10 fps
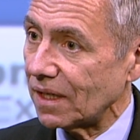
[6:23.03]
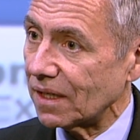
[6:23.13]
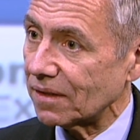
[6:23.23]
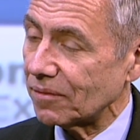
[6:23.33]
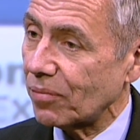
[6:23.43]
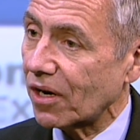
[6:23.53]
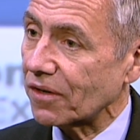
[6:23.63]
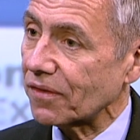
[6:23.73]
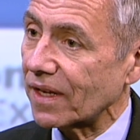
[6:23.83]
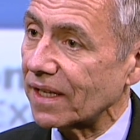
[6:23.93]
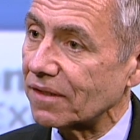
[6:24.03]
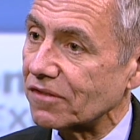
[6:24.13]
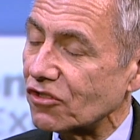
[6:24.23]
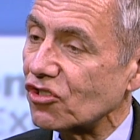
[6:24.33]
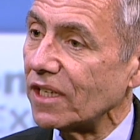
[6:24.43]
And part of that
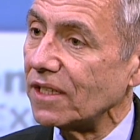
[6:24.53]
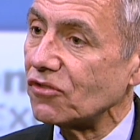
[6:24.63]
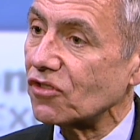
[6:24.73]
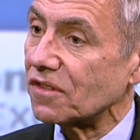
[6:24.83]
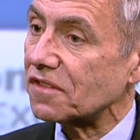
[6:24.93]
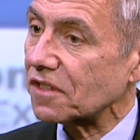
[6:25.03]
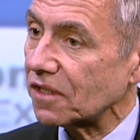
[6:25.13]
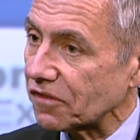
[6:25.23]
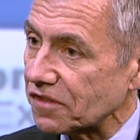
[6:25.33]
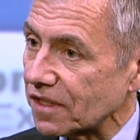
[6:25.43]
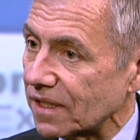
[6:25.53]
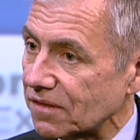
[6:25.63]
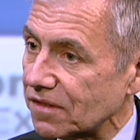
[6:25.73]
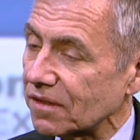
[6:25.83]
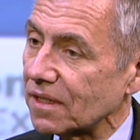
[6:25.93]
is a change in skill
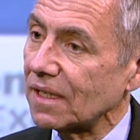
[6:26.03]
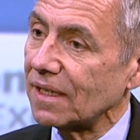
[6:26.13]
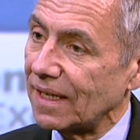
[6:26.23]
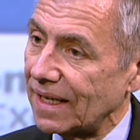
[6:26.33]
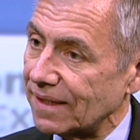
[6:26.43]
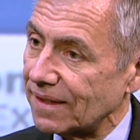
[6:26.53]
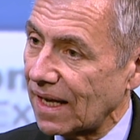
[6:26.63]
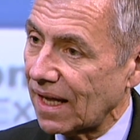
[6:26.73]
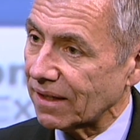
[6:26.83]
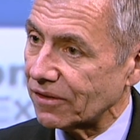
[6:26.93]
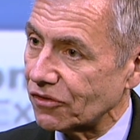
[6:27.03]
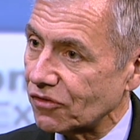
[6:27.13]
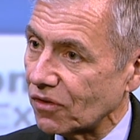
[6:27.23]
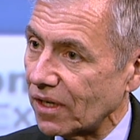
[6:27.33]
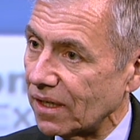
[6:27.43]
sets and
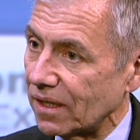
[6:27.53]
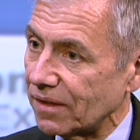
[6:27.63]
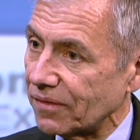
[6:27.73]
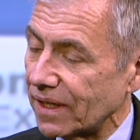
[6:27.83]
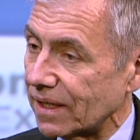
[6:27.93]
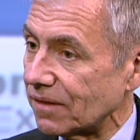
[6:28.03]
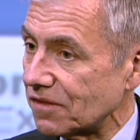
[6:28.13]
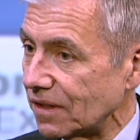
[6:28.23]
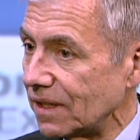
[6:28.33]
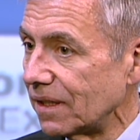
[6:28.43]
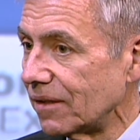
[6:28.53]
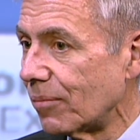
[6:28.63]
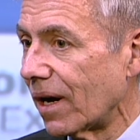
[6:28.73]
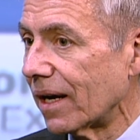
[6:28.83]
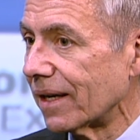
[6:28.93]
knowledge that is needed
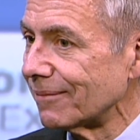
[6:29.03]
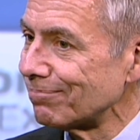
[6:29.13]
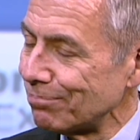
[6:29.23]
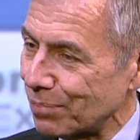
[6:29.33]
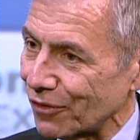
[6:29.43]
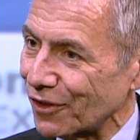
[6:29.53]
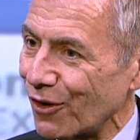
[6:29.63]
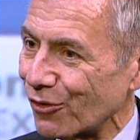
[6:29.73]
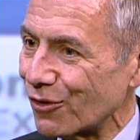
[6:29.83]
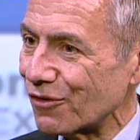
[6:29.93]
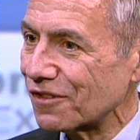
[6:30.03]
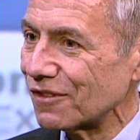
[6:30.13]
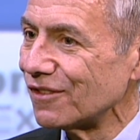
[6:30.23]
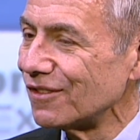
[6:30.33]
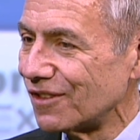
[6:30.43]
by building owners,
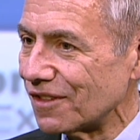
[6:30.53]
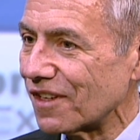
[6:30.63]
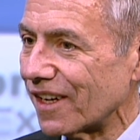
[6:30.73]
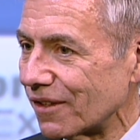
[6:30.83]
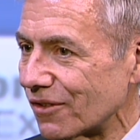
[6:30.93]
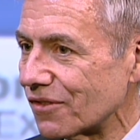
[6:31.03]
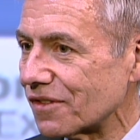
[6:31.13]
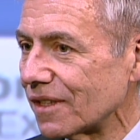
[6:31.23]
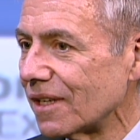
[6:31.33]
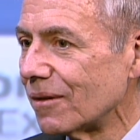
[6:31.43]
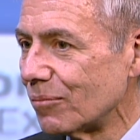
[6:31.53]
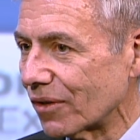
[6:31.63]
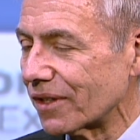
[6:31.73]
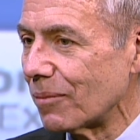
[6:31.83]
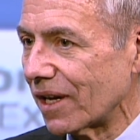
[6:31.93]
designers,
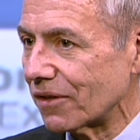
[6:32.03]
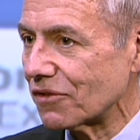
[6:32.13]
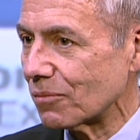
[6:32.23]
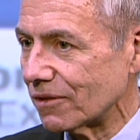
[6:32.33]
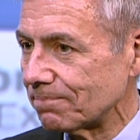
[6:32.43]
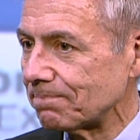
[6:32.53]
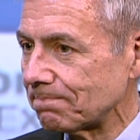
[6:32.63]
building management.